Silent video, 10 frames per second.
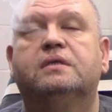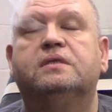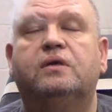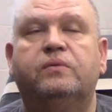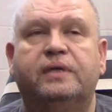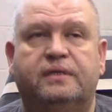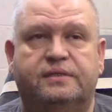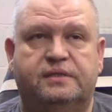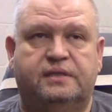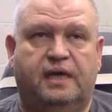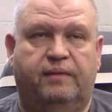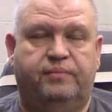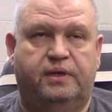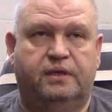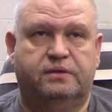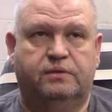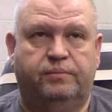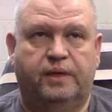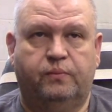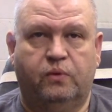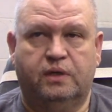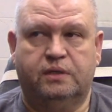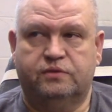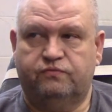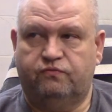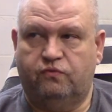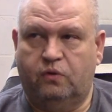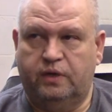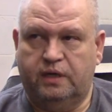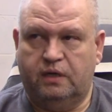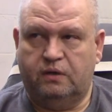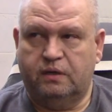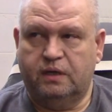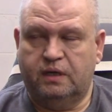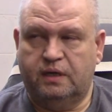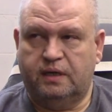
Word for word: So what else is happening? So pipework is rolling along.